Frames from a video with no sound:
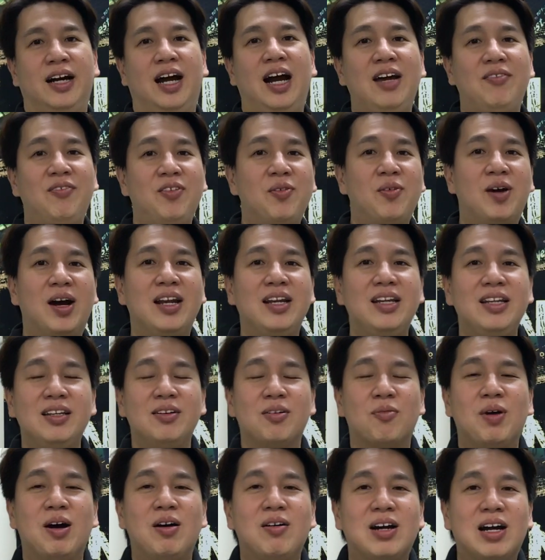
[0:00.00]
Hi
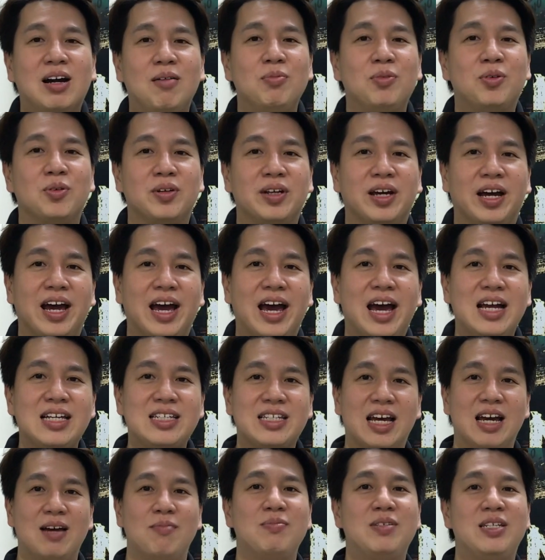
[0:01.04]
everyone, welcome to the
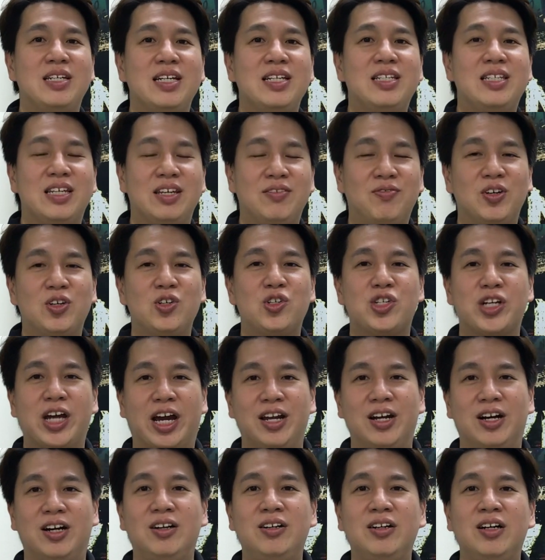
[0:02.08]
SMT TV
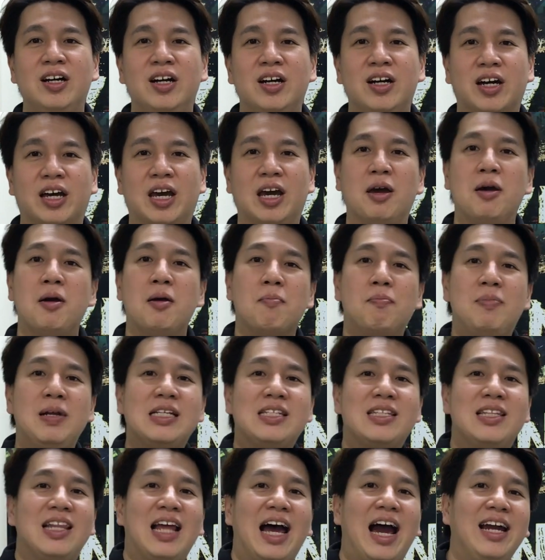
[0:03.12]
channel. Okay,
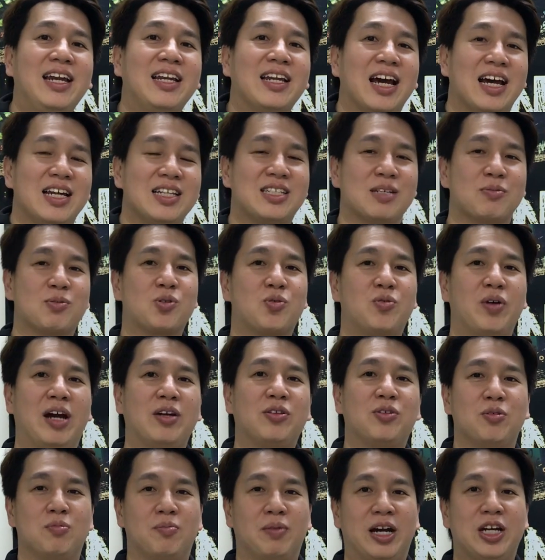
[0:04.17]
please like and
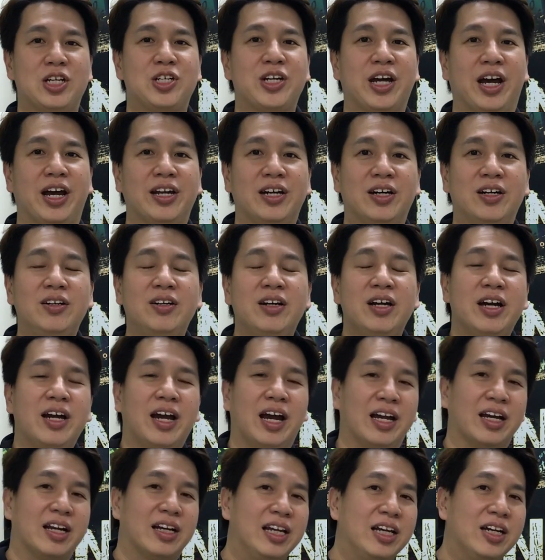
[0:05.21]
subscribe to my channel
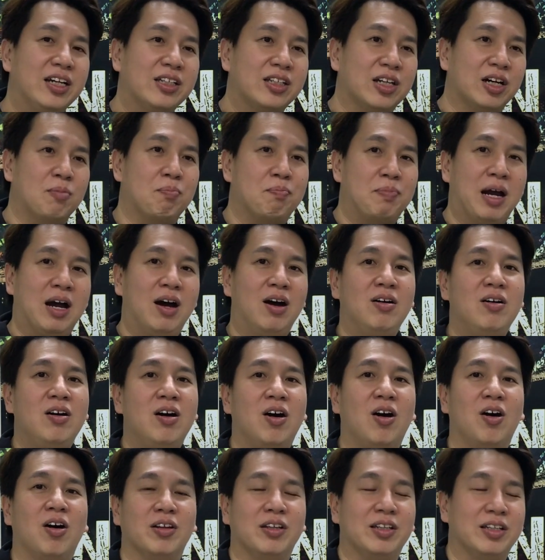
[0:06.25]
and click the bell
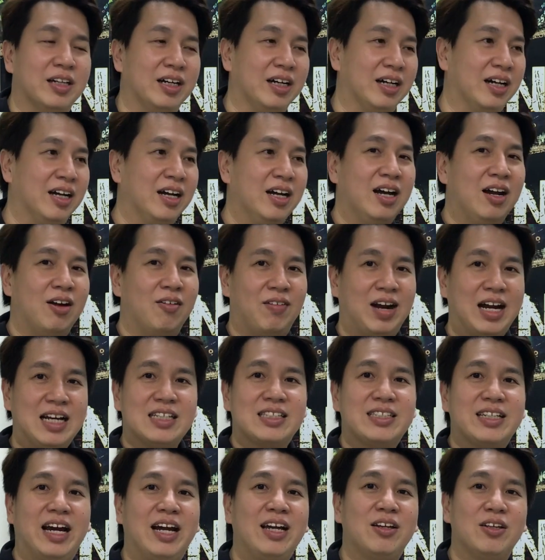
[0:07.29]
on the right
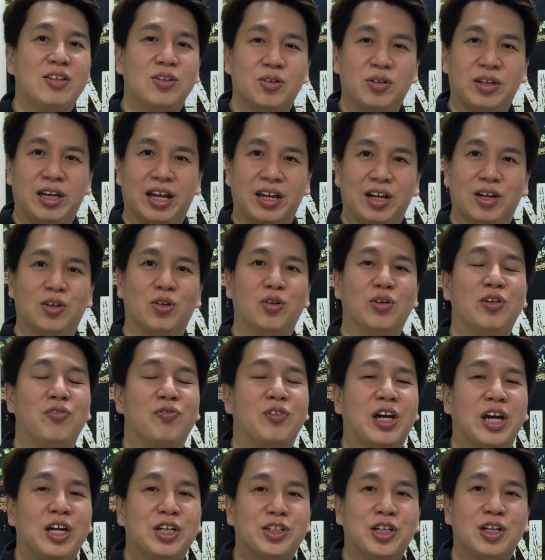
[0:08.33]
side to get a
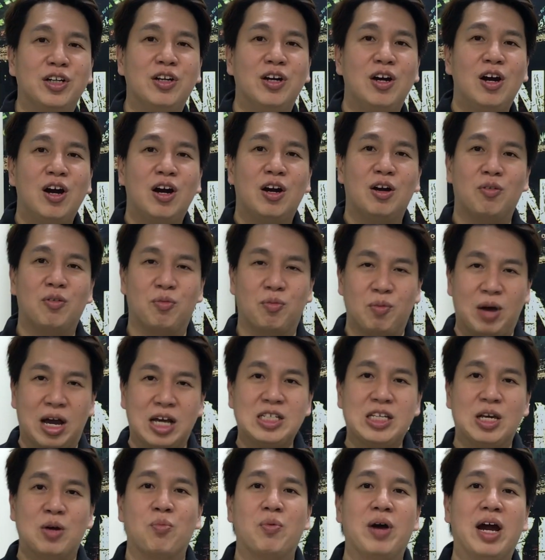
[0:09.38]
notification
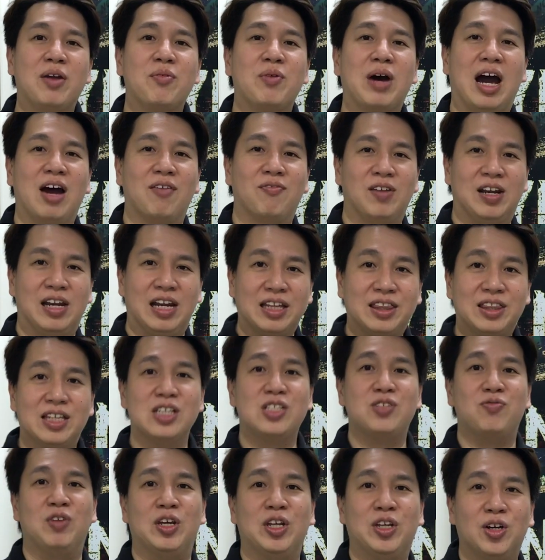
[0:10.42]
as and when I have the
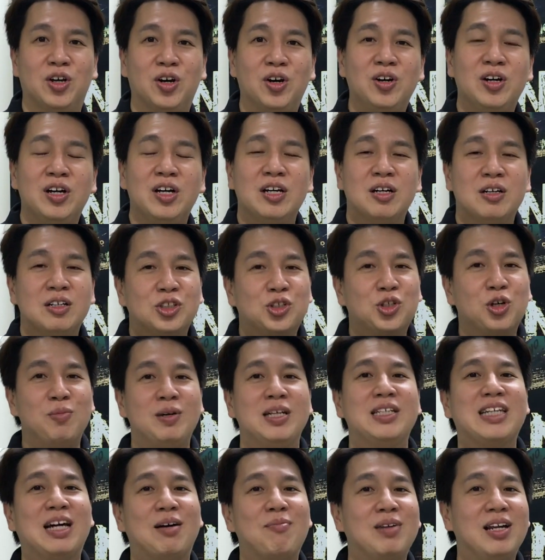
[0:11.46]
latest video. Show
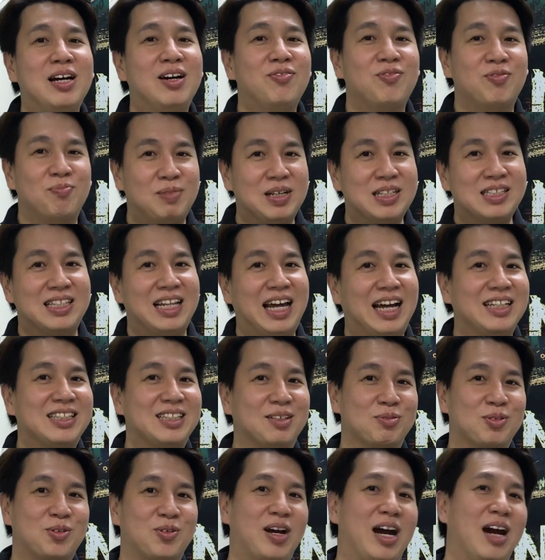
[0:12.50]
me some love, please like,
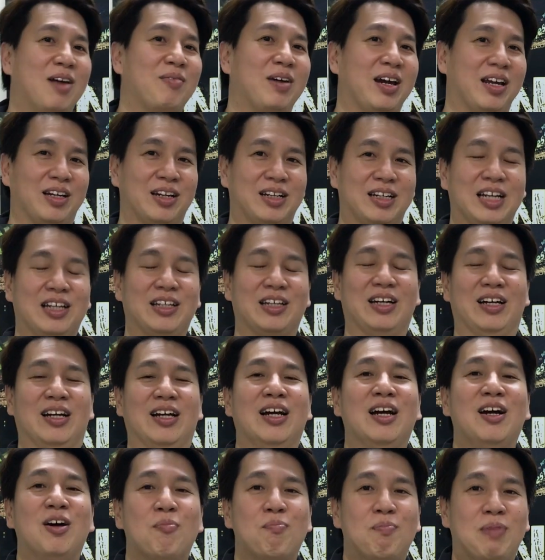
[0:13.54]
subscribe and click
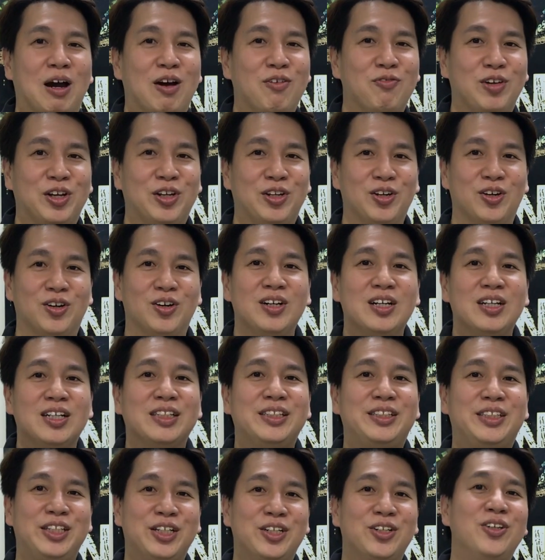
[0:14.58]
the bell video.
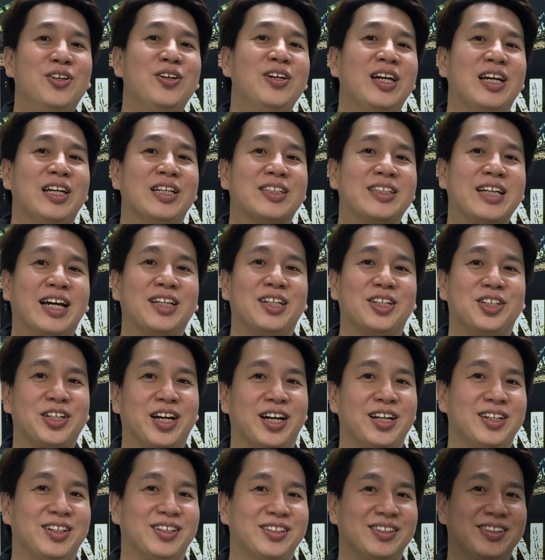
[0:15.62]
See you inside the
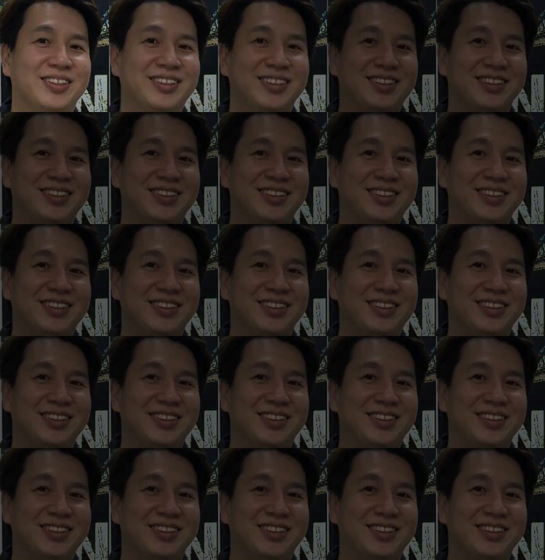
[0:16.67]
channel.